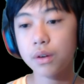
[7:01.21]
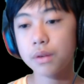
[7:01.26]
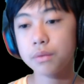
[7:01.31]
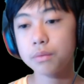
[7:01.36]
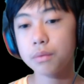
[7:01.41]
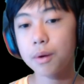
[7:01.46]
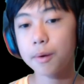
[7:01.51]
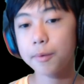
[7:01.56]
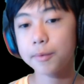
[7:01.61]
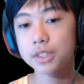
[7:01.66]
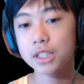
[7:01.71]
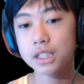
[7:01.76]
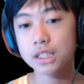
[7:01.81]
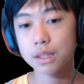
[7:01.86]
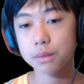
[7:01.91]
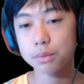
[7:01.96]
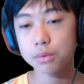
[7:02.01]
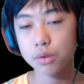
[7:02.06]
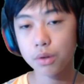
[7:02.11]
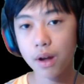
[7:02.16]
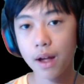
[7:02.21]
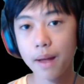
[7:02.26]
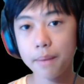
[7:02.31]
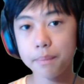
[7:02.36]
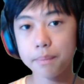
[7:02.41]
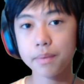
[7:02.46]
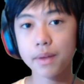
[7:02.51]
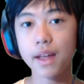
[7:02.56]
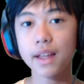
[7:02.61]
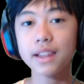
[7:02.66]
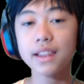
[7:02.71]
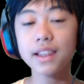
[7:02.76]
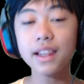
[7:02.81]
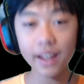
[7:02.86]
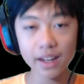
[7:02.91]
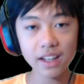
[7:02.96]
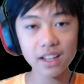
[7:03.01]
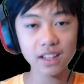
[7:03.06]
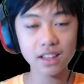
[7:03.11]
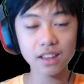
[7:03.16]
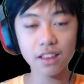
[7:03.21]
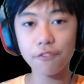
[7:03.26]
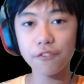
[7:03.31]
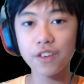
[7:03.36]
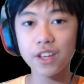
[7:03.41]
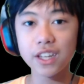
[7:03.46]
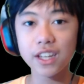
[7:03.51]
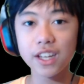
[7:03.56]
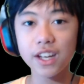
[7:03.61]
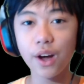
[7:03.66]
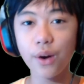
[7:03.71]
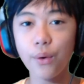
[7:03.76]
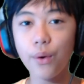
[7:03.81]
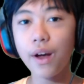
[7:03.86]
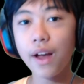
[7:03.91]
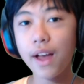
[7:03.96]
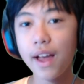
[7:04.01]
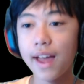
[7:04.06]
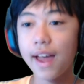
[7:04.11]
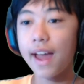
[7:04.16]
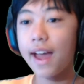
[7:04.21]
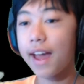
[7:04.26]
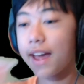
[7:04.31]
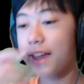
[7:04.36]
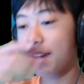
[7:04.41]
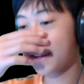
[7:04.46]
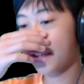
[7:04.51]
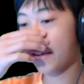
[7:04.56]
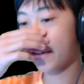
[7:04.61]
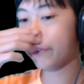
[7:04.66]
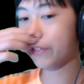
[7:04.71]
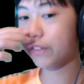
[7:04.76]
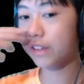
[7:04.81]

And remember to subscribe and like the video. And if